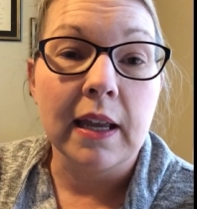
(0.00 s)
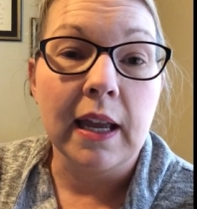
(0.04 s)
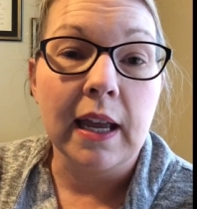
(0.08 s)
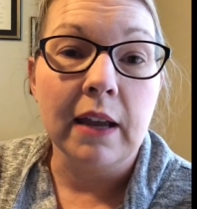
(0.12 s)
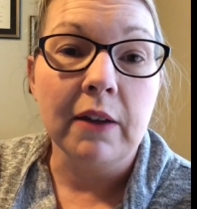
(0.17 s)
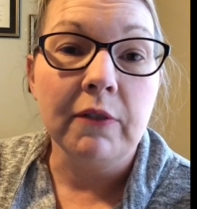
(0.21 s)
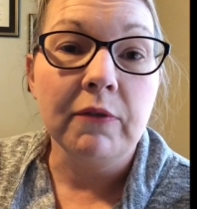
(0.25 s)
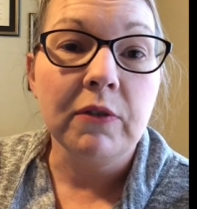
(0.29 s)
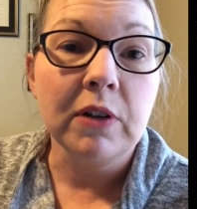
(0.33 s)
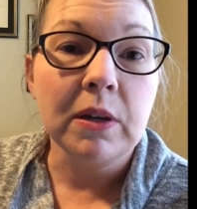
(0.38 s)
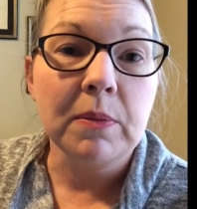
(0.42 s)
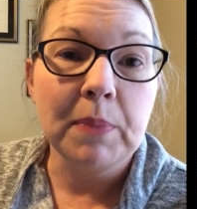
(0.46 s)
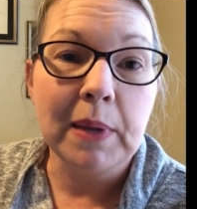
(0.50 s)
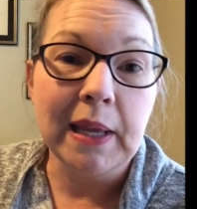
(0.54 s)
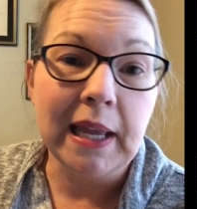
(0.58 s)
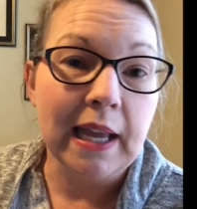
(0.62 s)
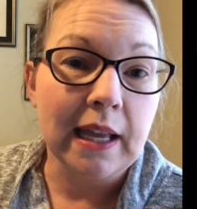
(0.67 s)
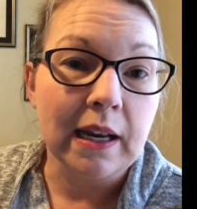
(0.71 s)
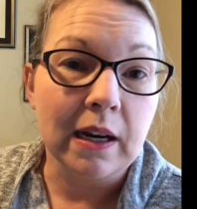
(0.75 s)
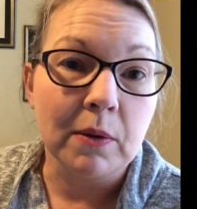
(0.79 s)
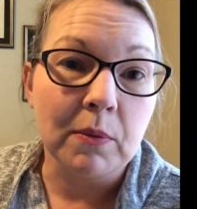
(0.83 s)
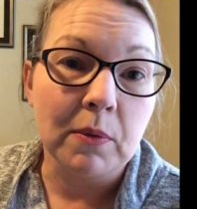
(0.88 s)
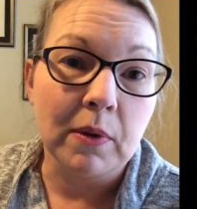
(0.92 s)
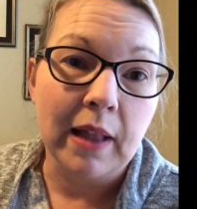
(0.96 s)
Every
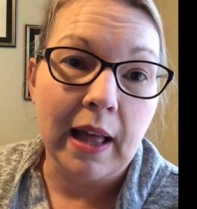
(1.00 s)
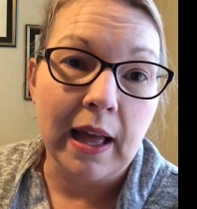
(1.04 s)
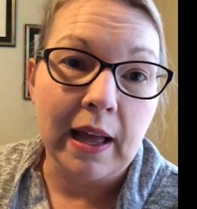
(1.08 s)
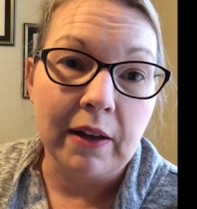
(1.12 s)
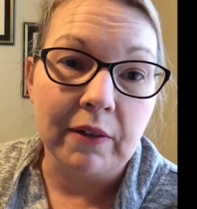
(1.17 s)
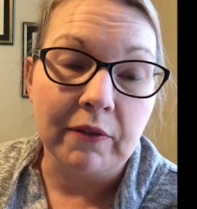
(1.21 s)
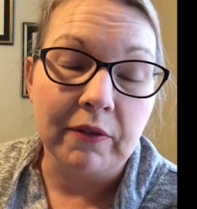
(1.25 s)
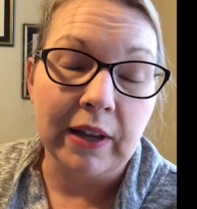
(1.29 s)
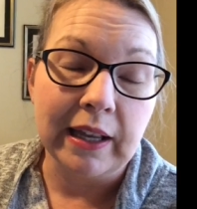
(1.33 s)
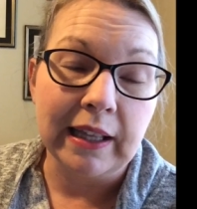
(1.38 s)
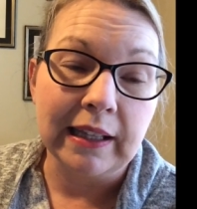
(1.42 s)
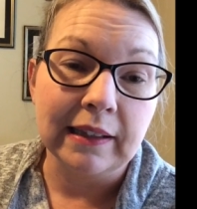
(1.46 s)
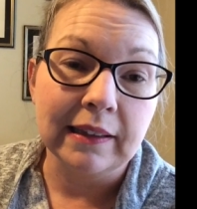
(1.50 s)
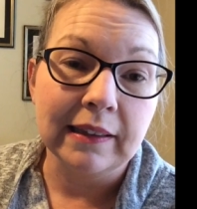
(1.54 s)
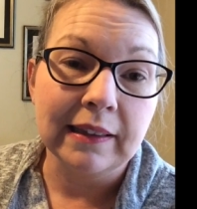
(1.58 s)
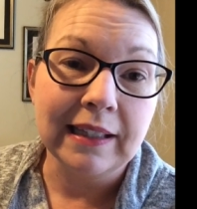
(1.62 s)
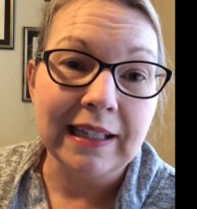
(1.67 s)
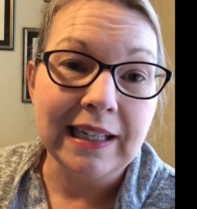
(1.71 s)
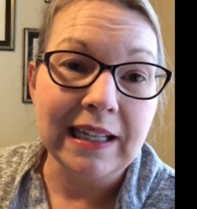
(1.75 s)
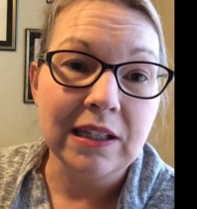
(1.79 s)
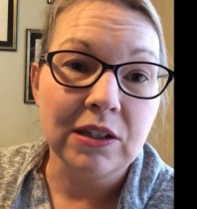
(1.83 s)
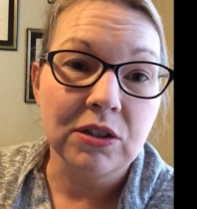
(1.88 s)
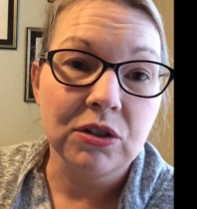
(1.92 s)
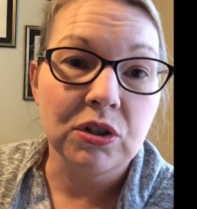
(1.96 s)
piano will have at
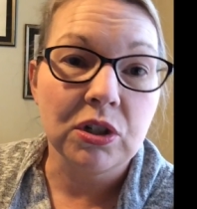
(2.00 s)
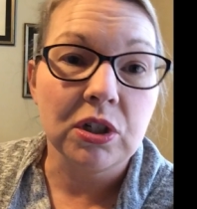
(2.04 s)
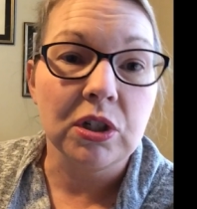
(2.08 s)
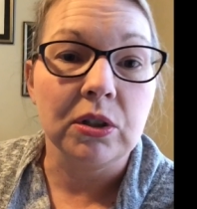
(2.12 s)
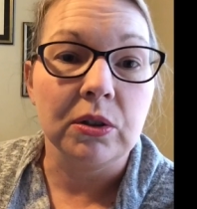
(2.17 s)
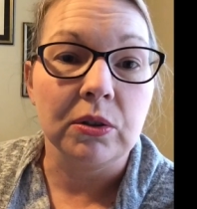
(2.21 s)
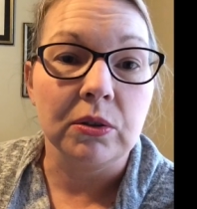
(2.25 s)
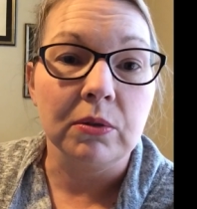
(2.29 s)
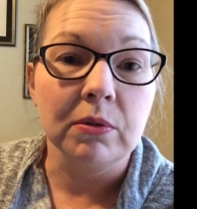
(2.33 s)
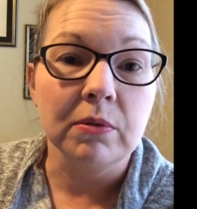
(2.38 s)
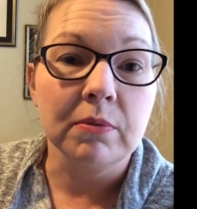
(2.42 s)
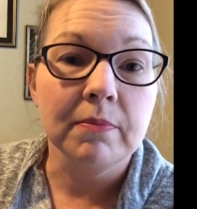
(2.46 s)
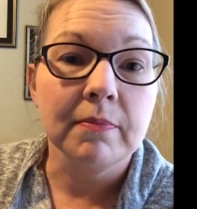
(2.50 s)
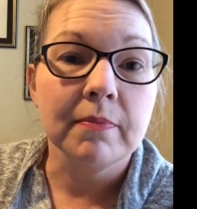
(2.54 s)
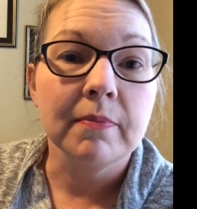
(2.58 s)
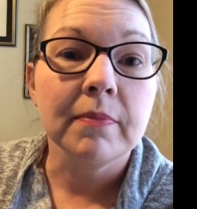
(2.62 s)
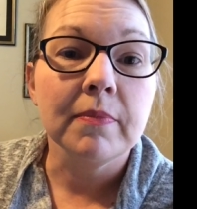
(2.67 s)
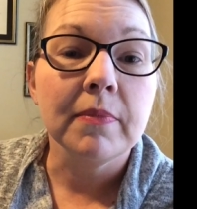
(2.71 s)
least two.